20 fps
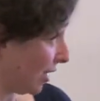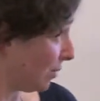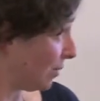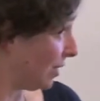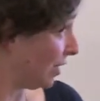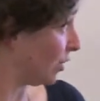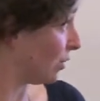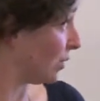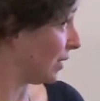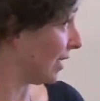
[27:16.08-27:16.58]
to
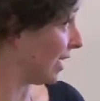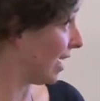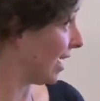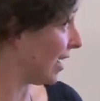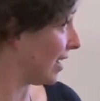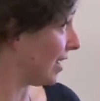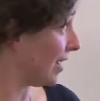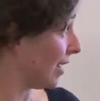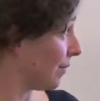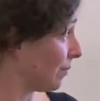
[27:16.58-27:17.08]
be doing
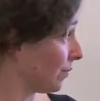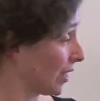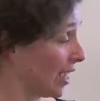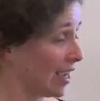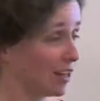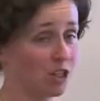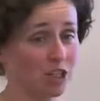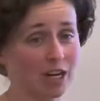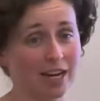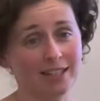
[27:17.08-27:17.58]
a
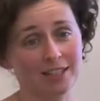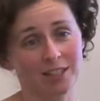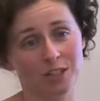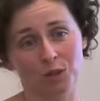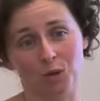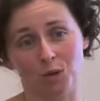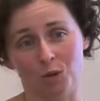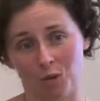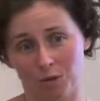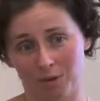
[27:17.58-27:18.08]

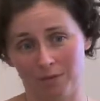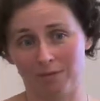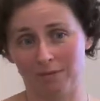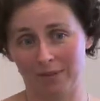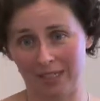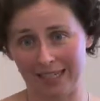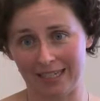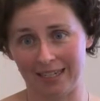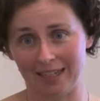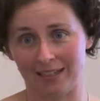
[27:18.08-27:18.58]
chainsaw
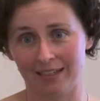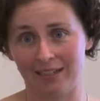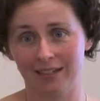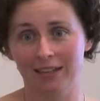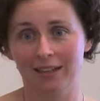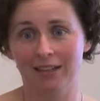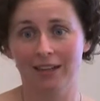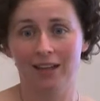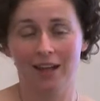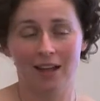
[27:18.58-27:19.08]
ticket.
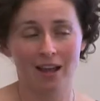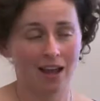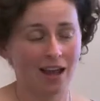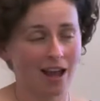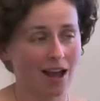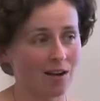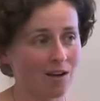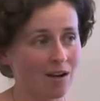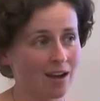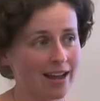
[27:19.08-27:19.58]

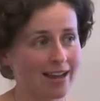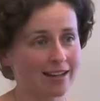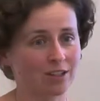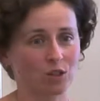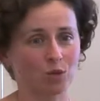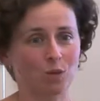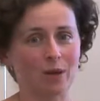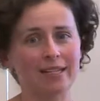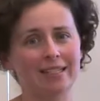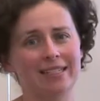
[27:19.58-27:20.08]
And I had
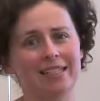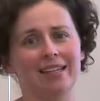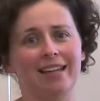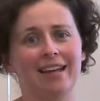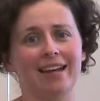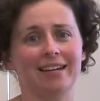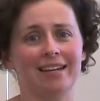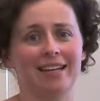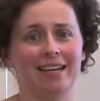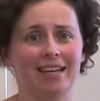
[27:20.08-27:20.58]
20
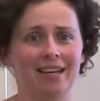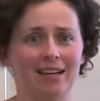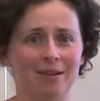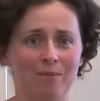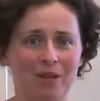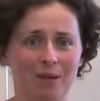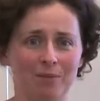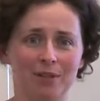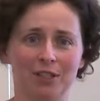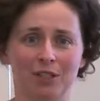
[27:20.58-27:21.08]
Landcare
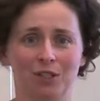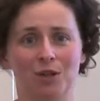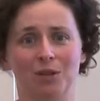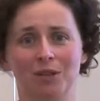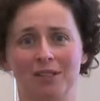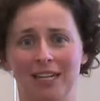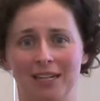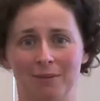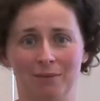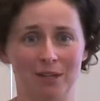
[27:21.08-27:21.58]
members
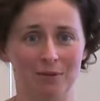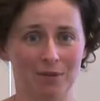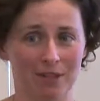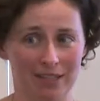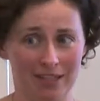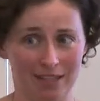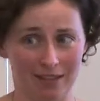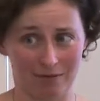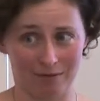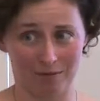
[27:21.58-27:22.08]
contact me
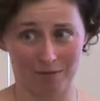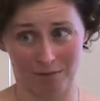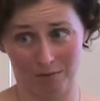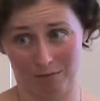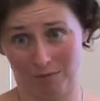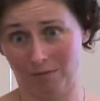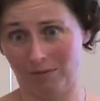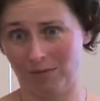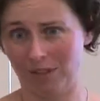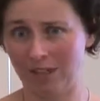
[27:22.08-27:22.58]
within
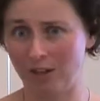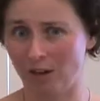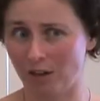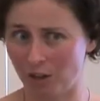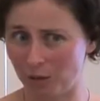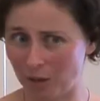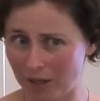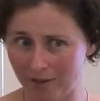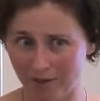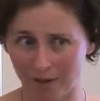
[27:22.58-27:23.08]

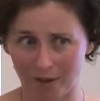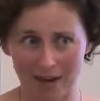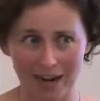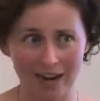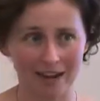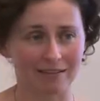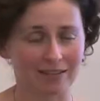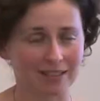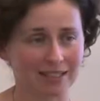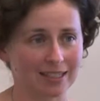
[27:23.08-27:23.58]
24
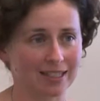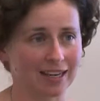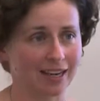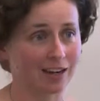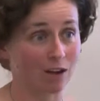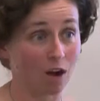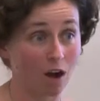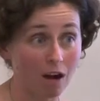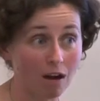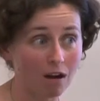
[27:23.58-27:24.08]
hours
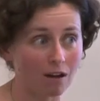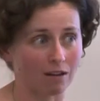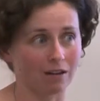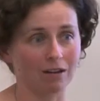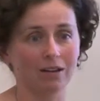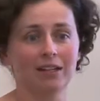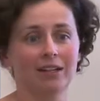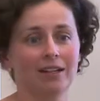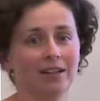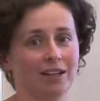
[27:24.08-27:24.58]
saying,
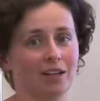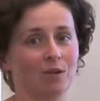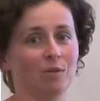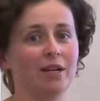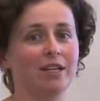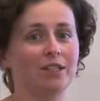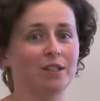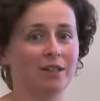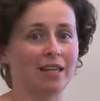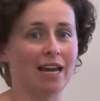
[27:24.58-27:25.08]
oh, can
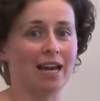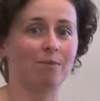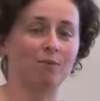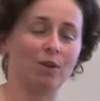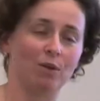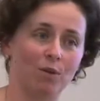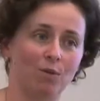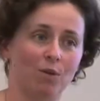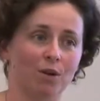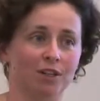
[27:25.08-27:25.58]
we do that,
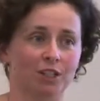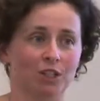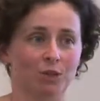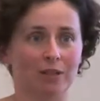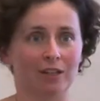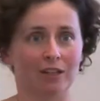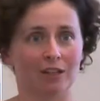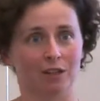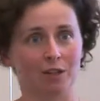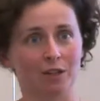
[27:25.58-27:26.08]
but we want it to
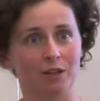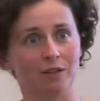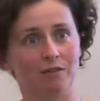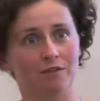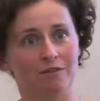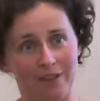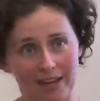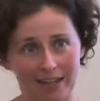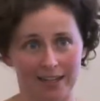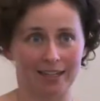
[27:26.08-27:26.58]
include
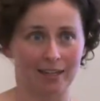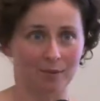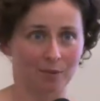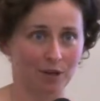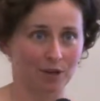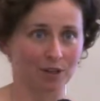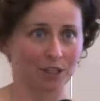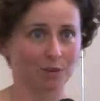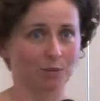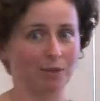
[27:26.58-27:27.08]
felling
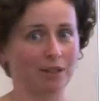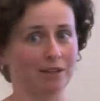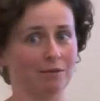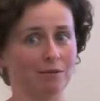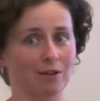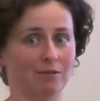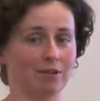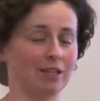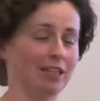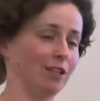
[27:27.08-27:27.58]
because we're
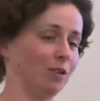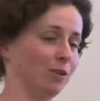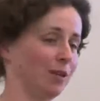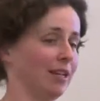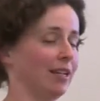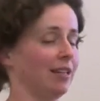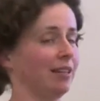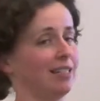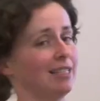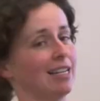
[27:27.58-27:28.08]
really
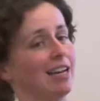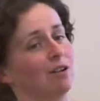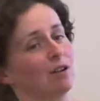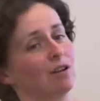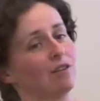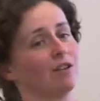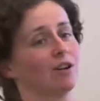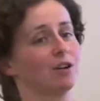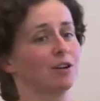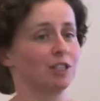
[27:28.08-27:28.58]
looking at this
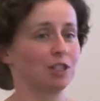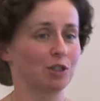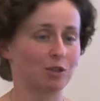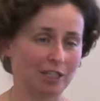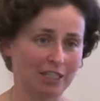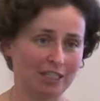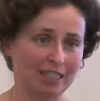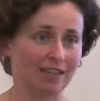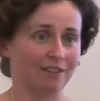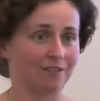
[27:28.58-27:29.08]
agroforestry
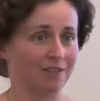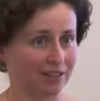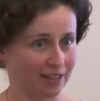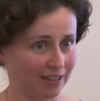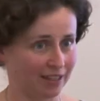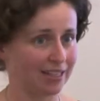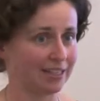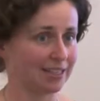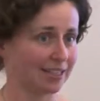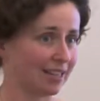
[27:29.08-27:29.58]
stuff and
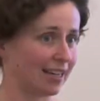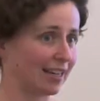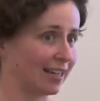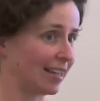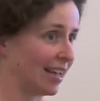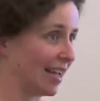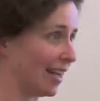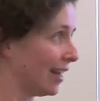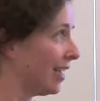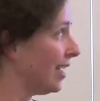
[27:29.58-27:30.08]
things like
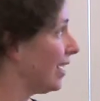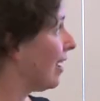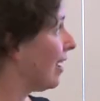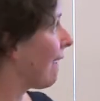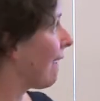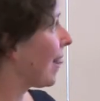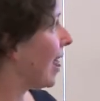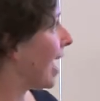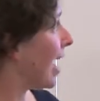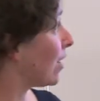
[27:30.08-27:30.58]
that.
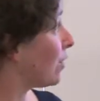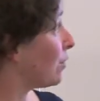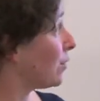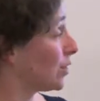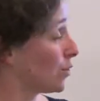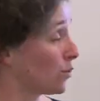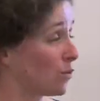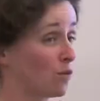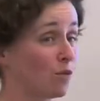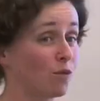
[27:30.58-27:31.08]
And it
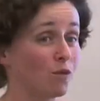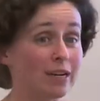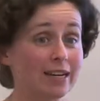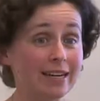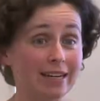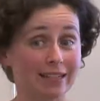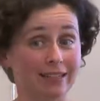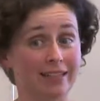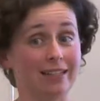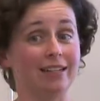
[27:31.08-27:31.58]
was
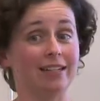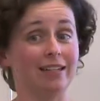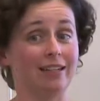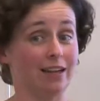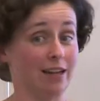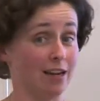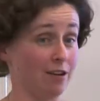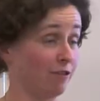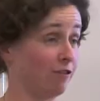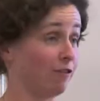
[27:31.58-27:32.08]
really
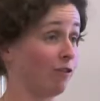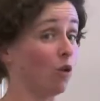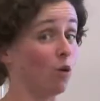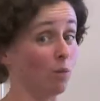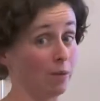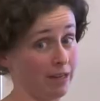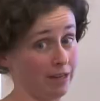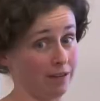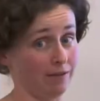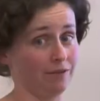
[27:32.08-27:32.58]

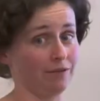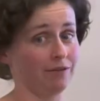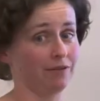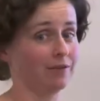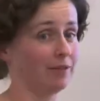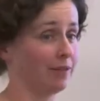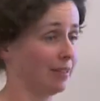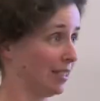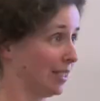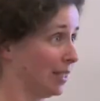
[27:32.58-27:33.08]
informative
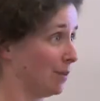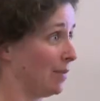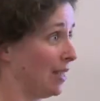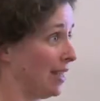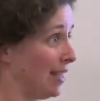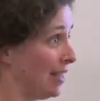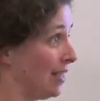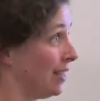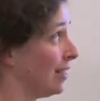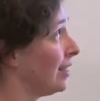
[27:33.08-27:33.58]
to
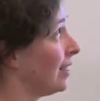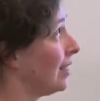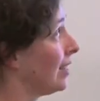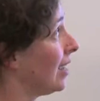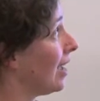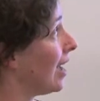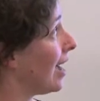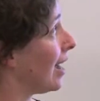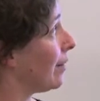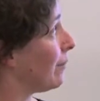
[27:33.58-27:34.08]
me.
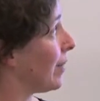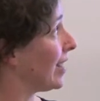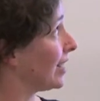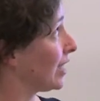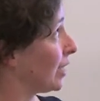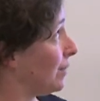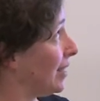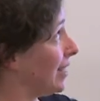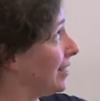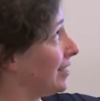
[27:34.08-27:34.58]
And
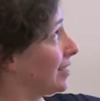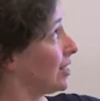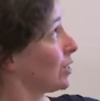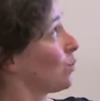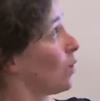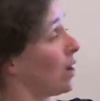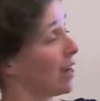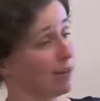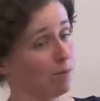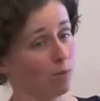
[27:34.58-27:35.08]
to me, this is
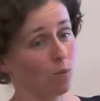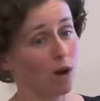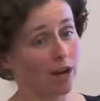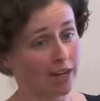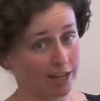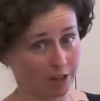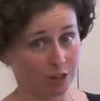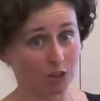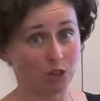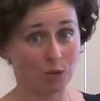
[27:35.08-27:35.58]
why
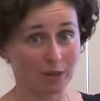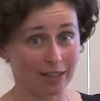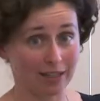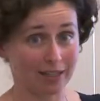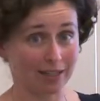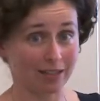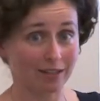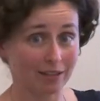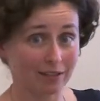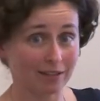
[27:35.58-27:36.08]
you're doing
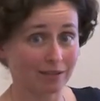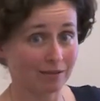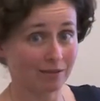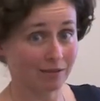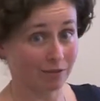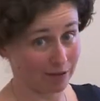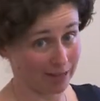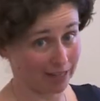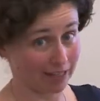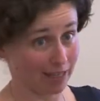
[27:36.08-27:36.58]
it,
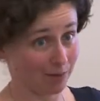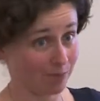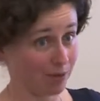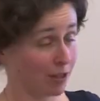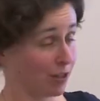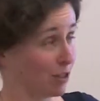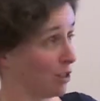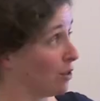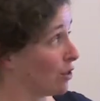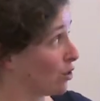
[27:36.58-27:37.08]
really,
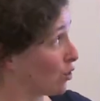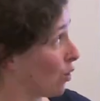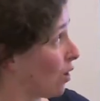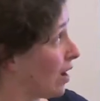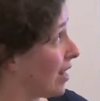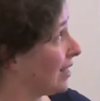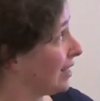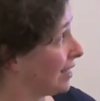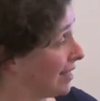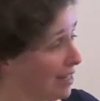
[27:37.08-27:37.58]
because you're
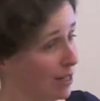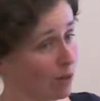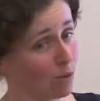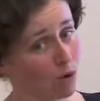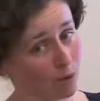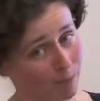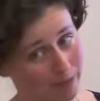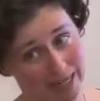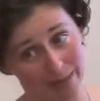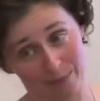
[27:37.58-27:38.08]
trying to hear
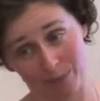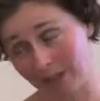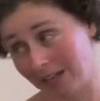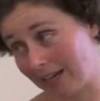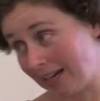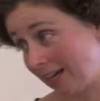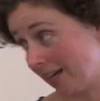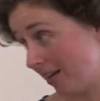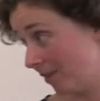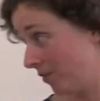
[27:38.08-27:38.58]
what people
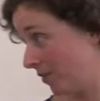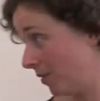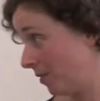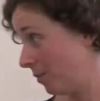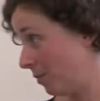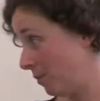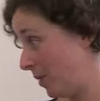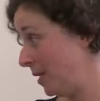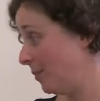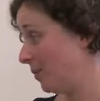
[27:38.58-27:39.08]
are
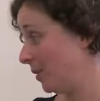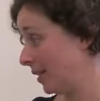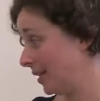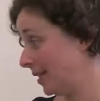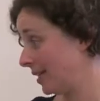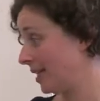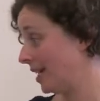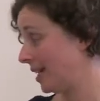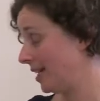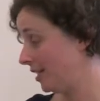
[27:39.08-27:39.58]

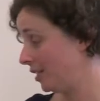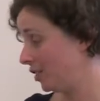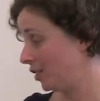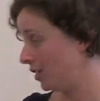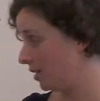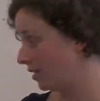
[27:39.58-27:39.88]
saying to